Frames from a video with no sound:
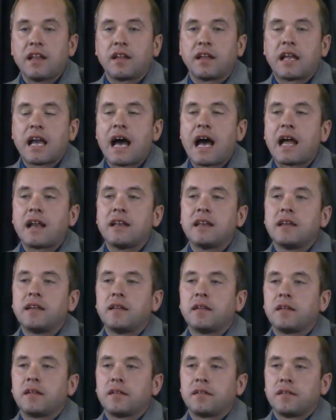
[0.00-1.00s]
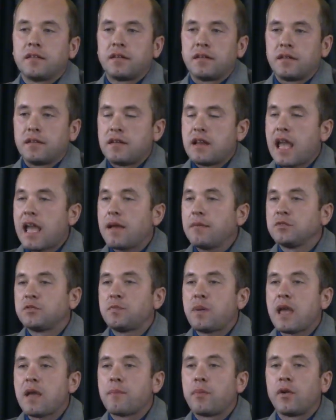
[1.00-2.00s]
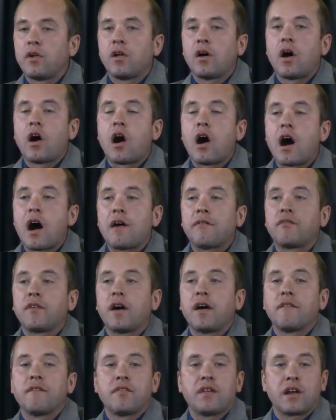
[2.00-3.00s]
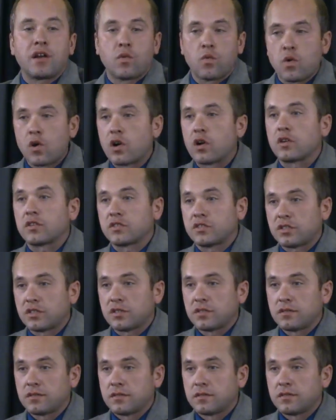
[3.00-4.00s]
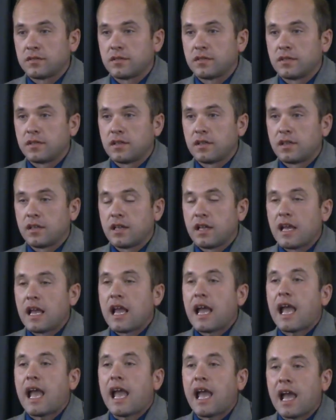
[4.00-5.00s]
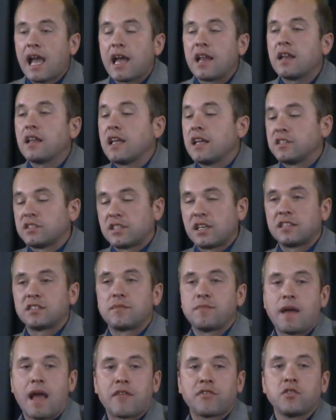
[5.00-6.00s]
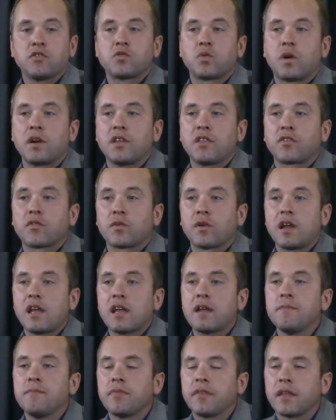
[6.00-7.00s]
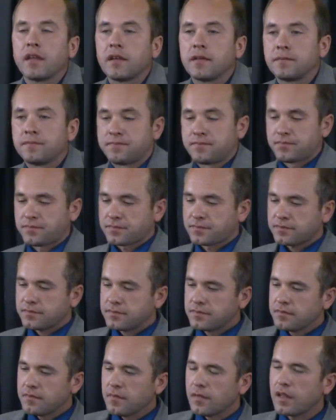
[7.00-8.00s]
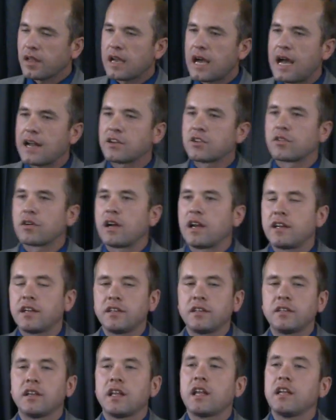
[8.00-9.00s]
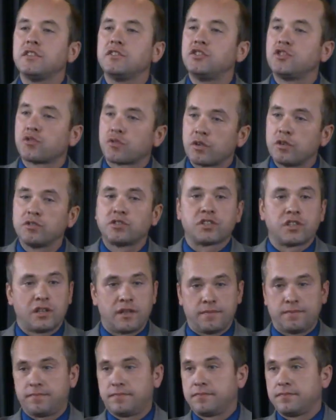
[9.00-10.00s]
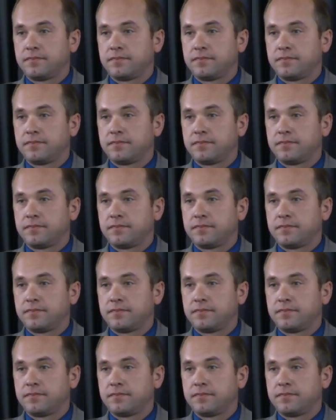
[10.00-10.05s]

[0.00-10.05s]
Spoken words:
God names people off of their works. And it says in Matthew 23, God credited Jerusalem